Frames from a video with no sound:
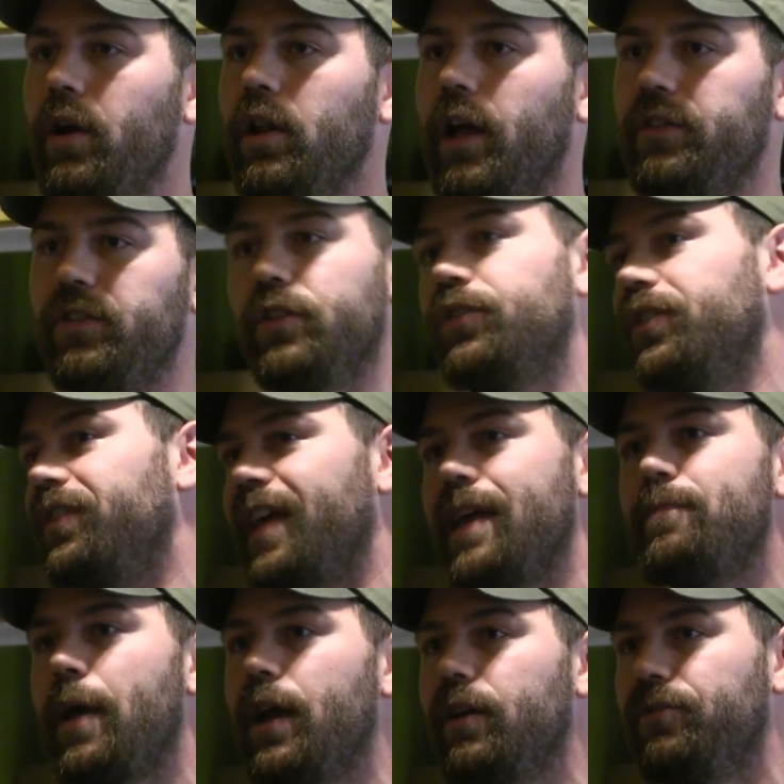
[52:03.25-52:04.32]
paralyzes us because
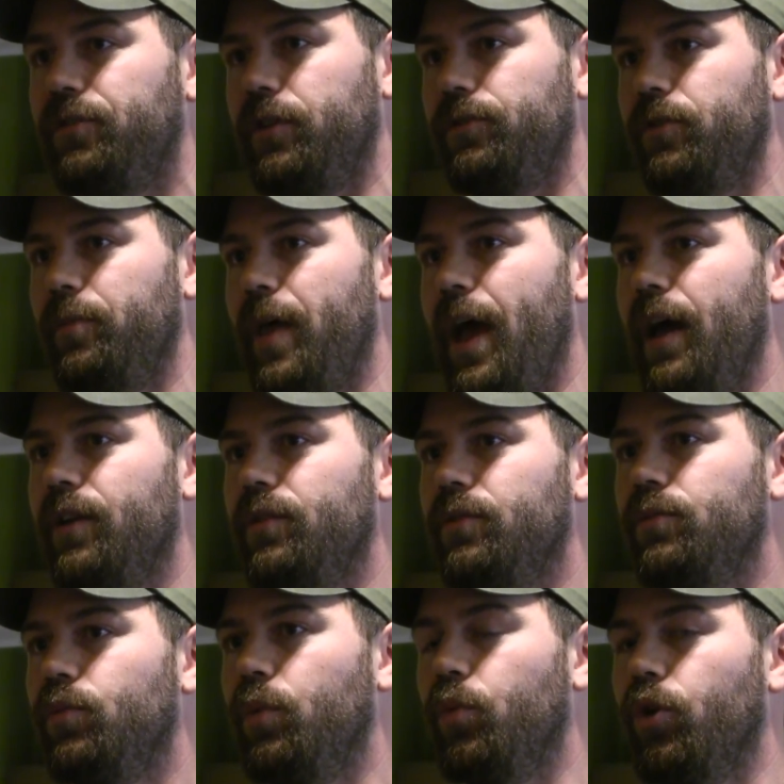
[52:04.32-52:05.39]
they benefit from that
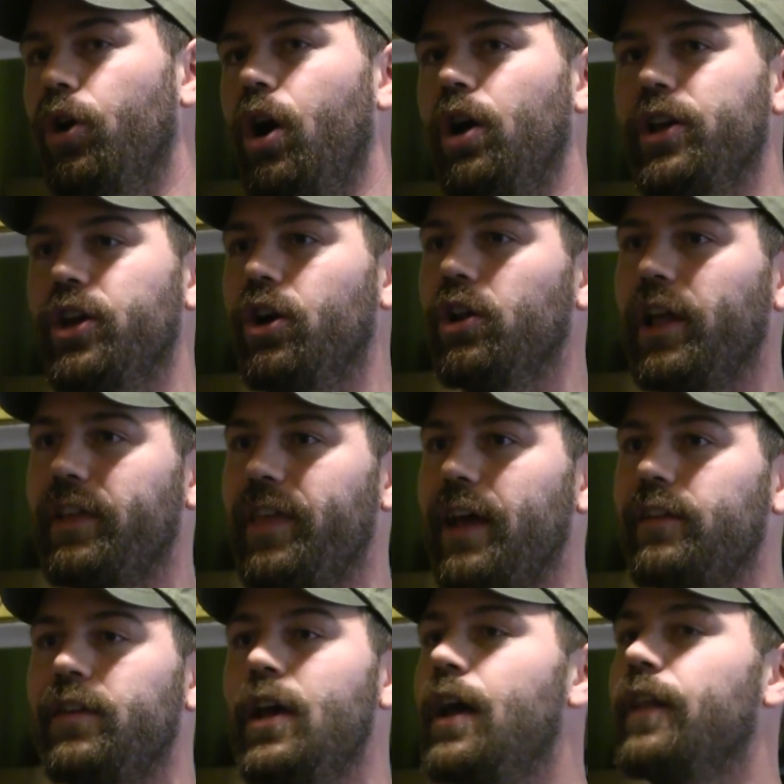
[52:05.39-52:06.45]
when we're out, you know, like
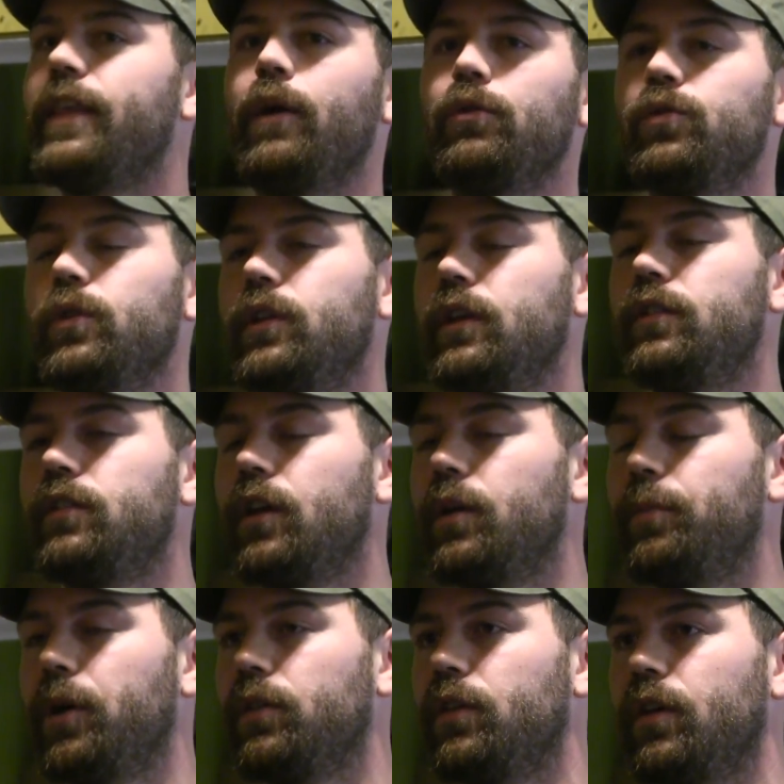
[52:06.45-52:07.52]
that's that was what they said
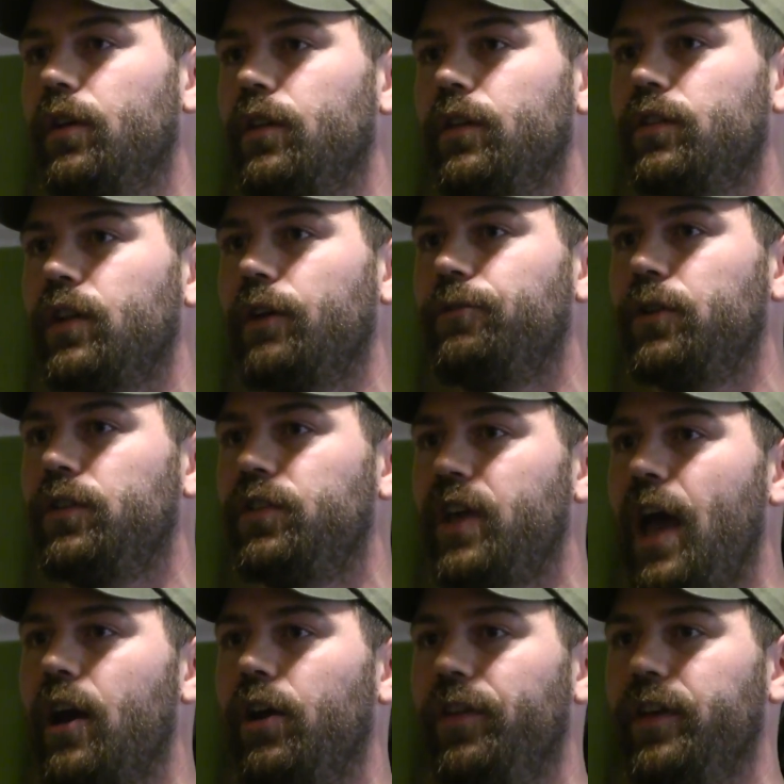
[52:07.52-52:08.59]
about the, the stuff in
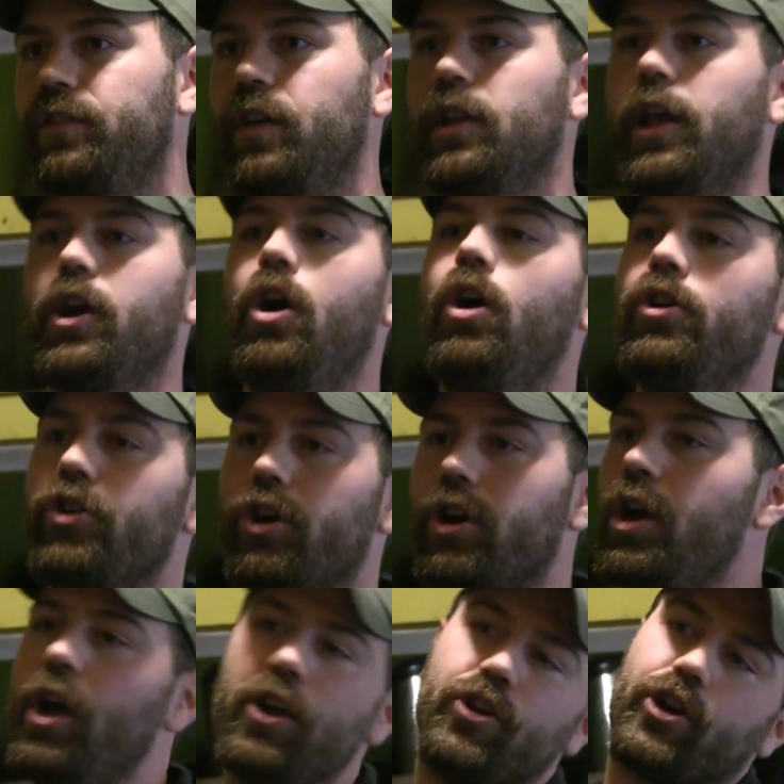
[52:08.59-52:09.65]
Seattle. They said like, oh,
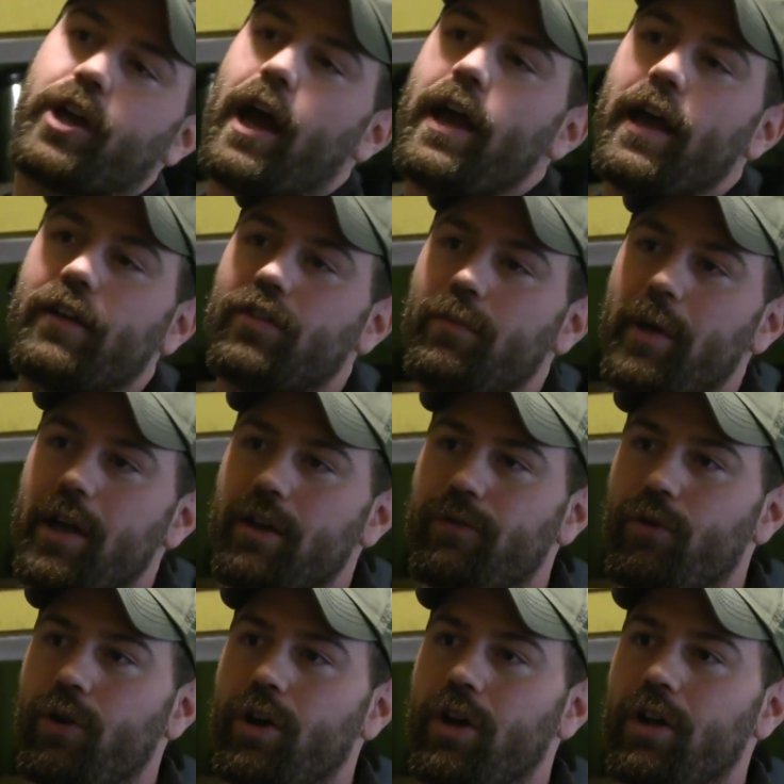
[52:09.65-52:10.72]
your your kayaks are made of
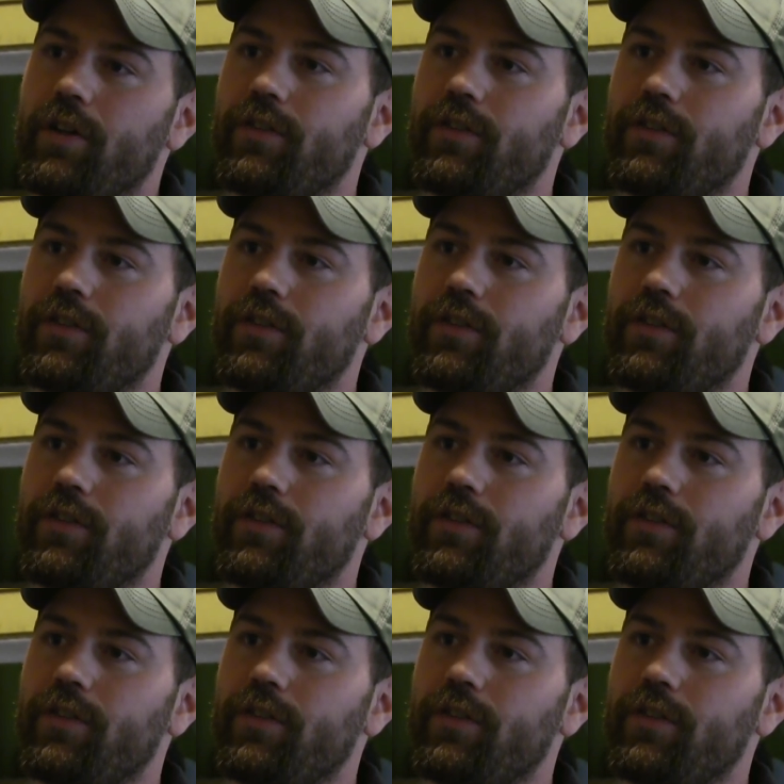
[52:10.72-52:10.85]
oil.